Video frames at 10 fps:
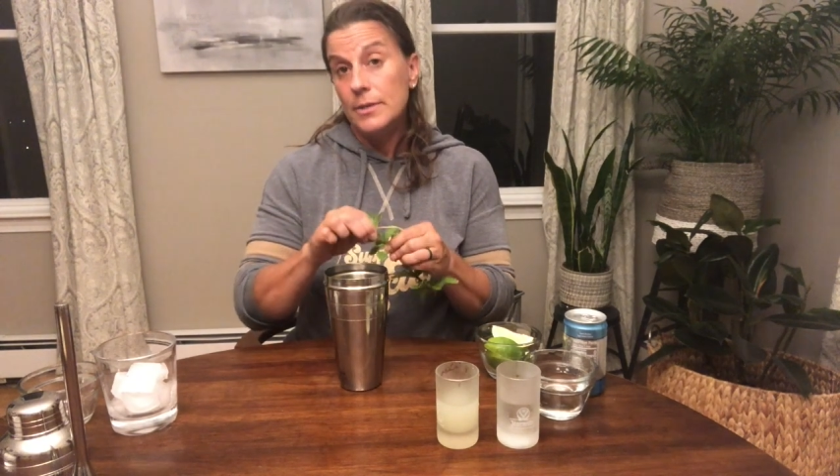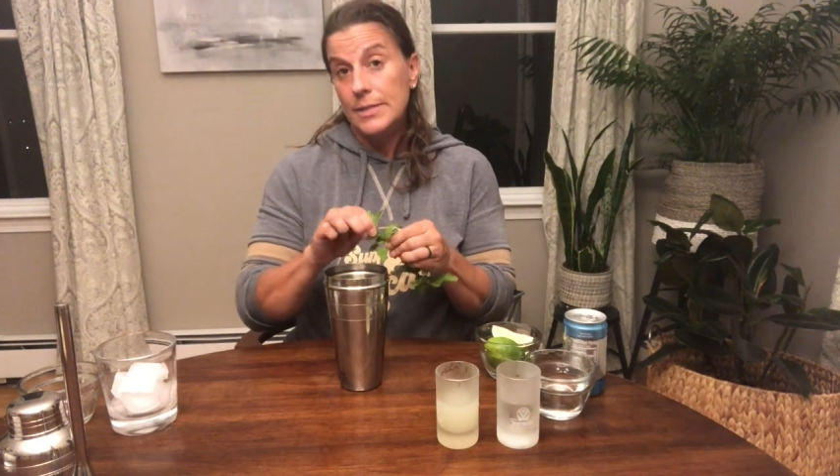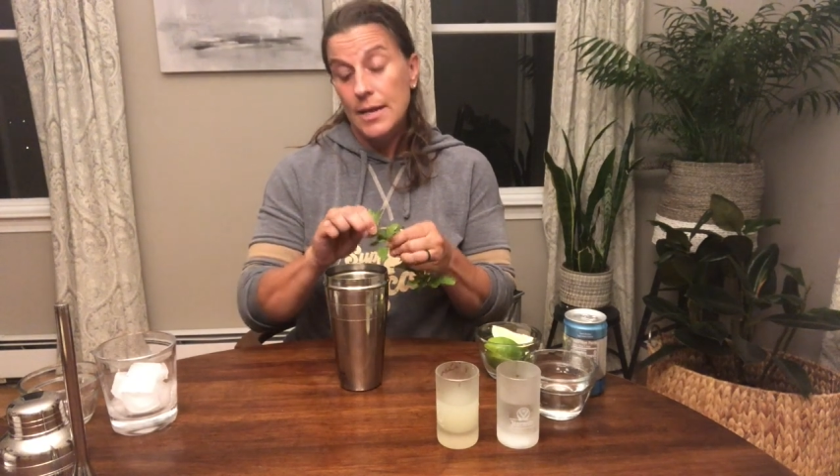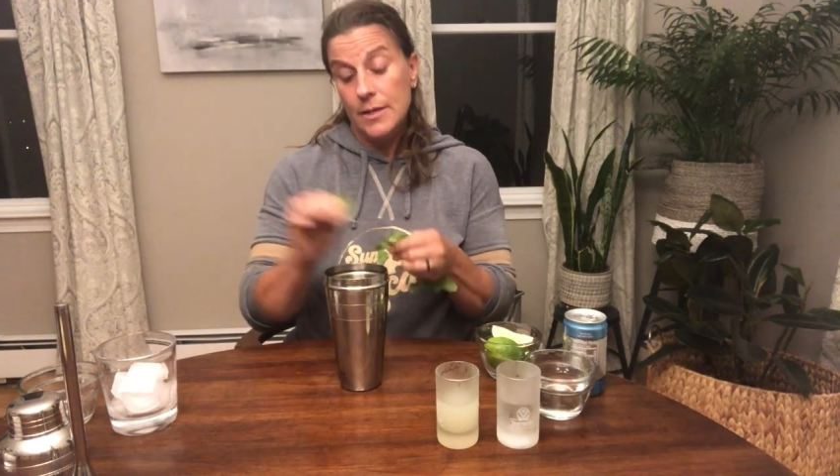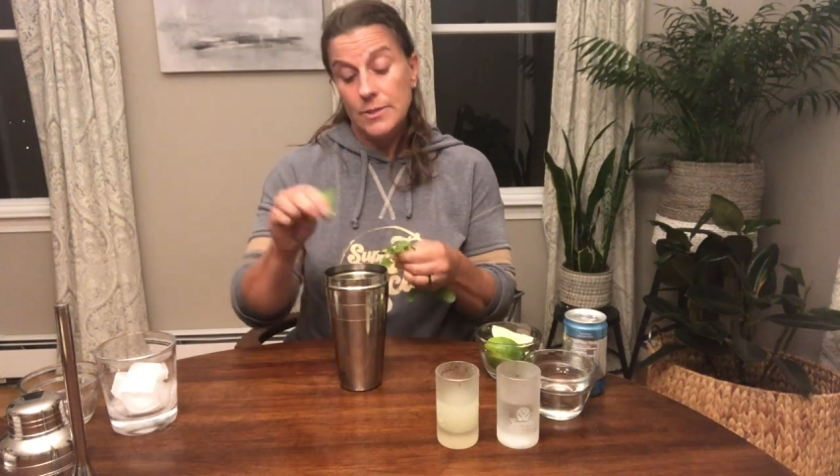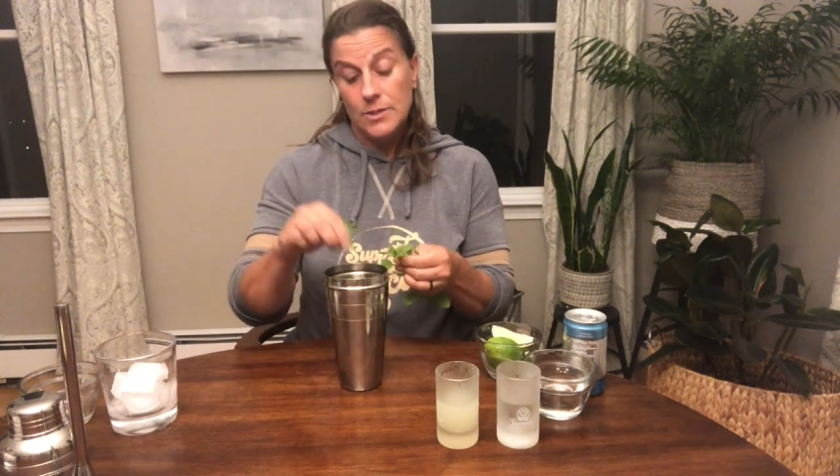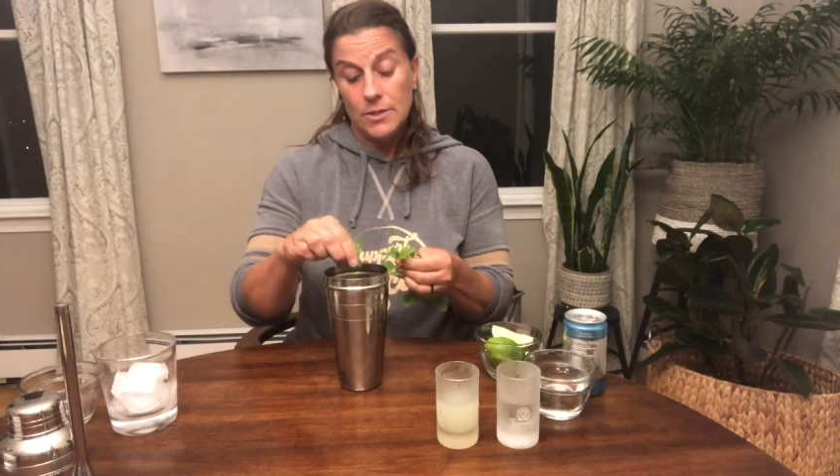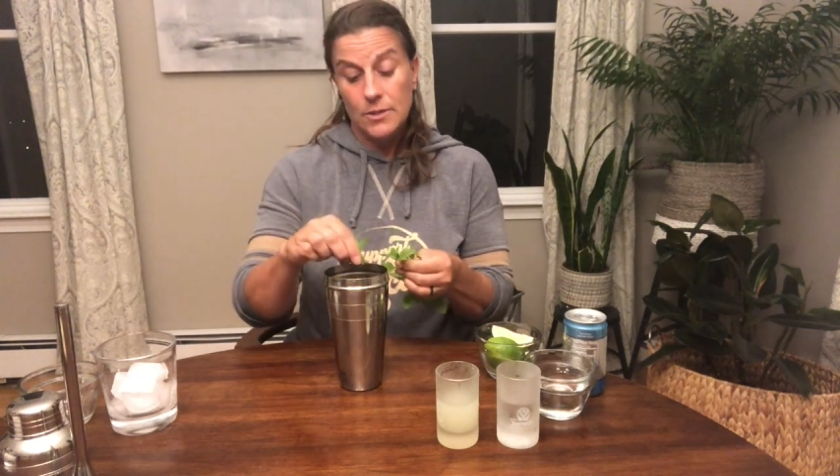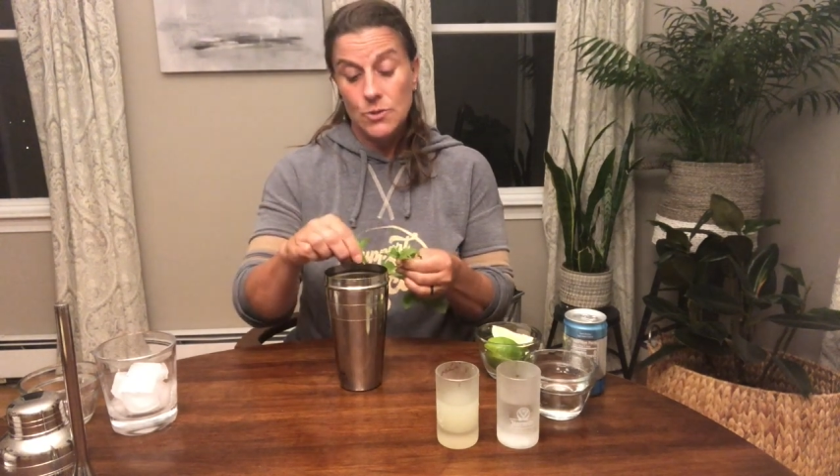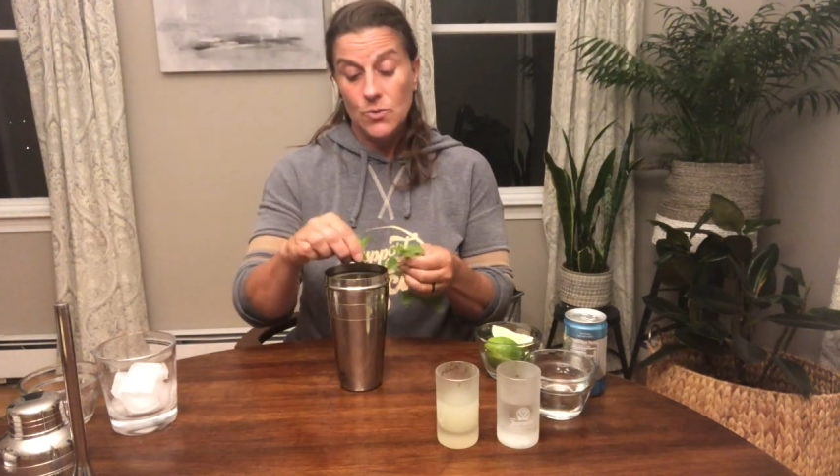10
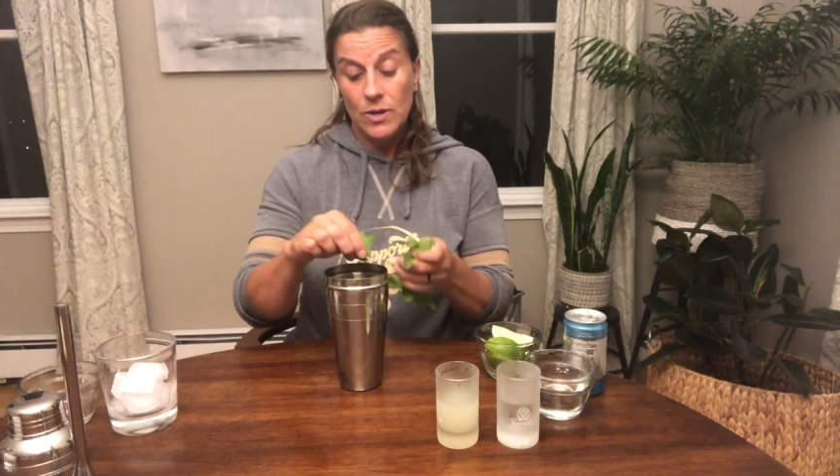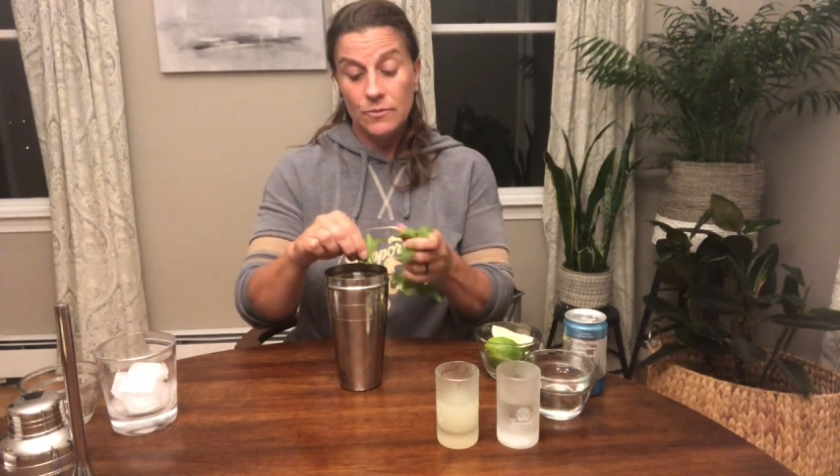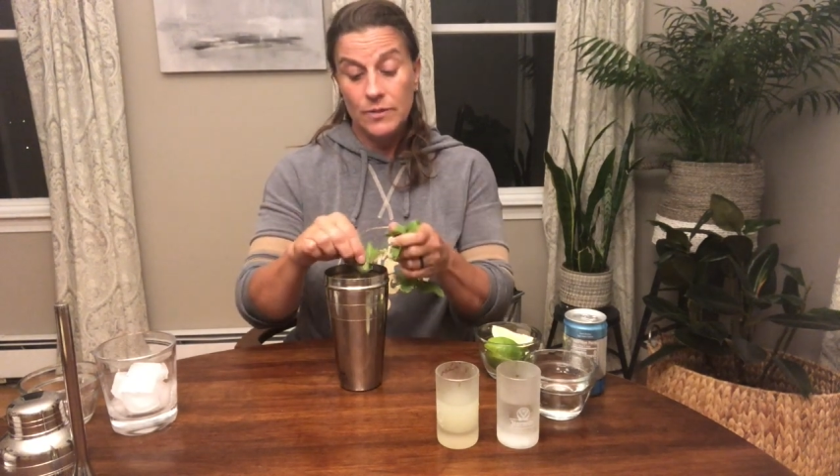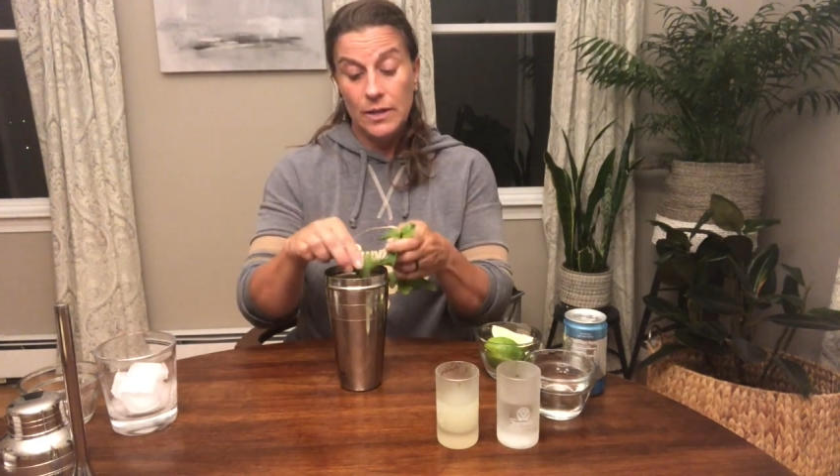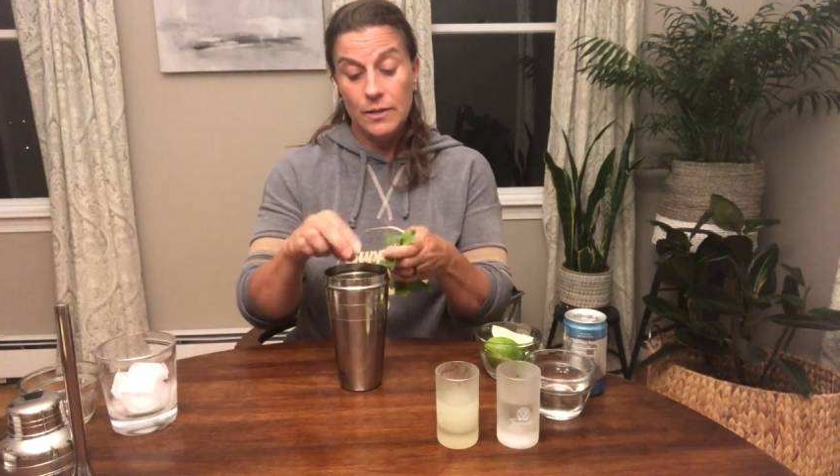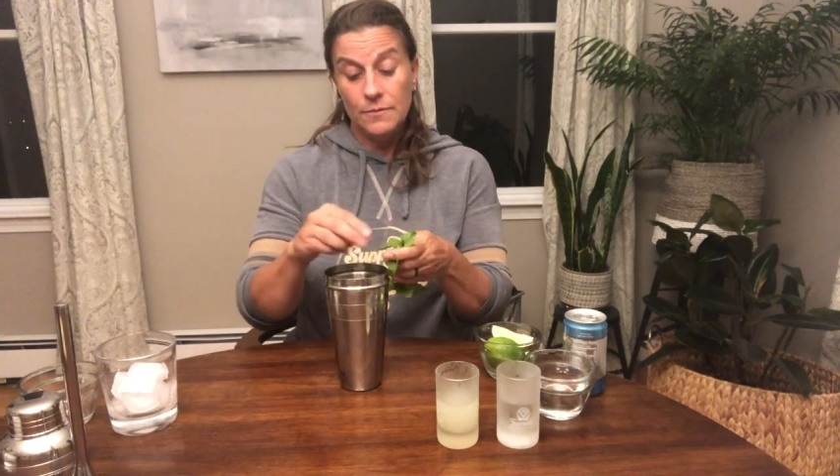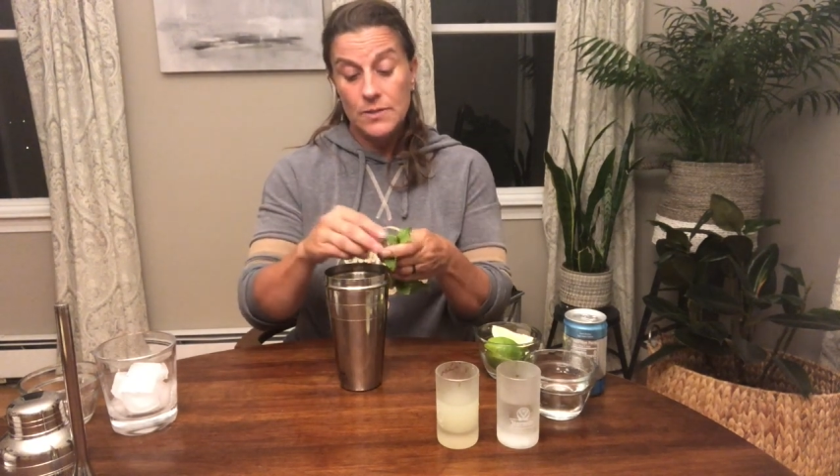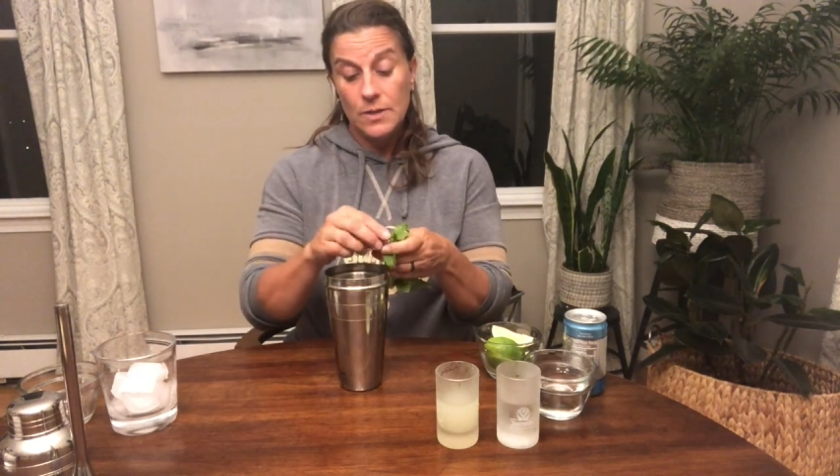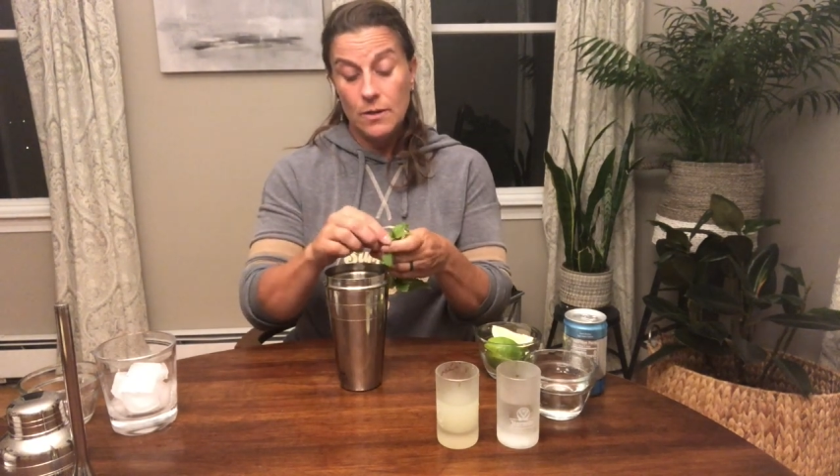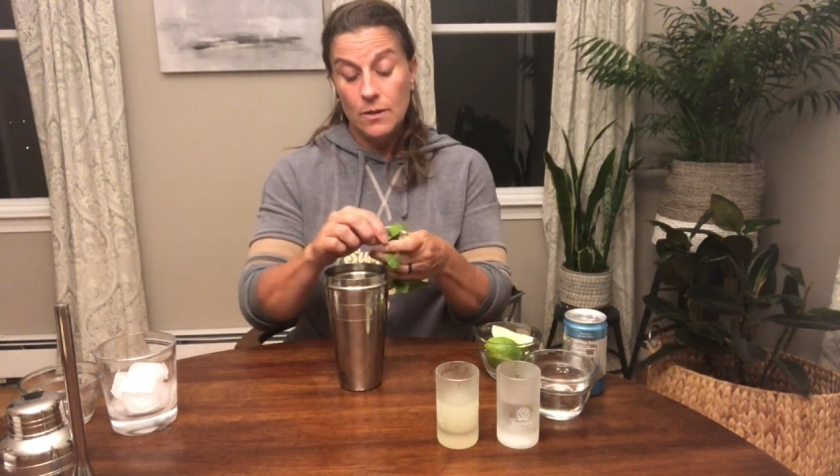to 12
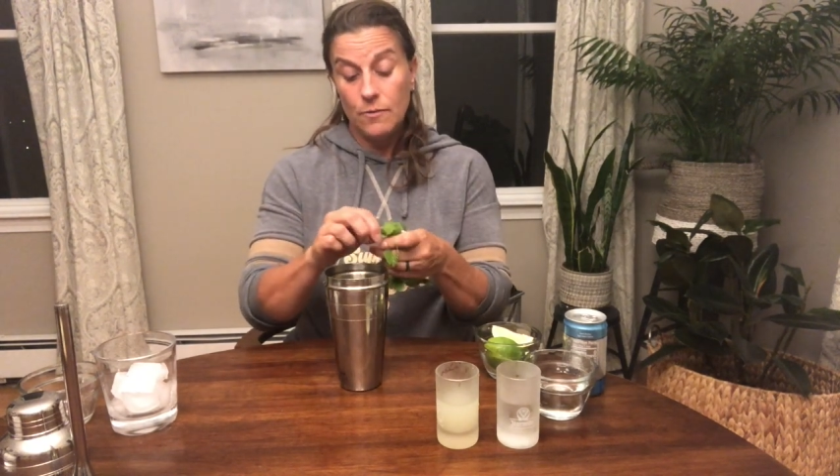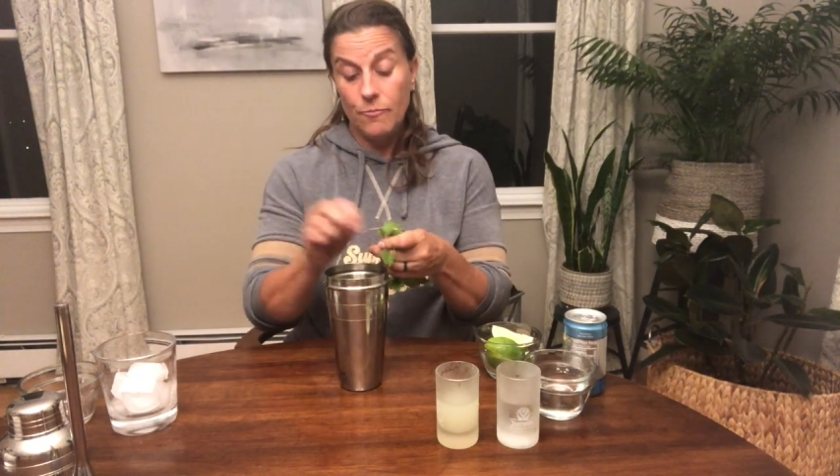leaves of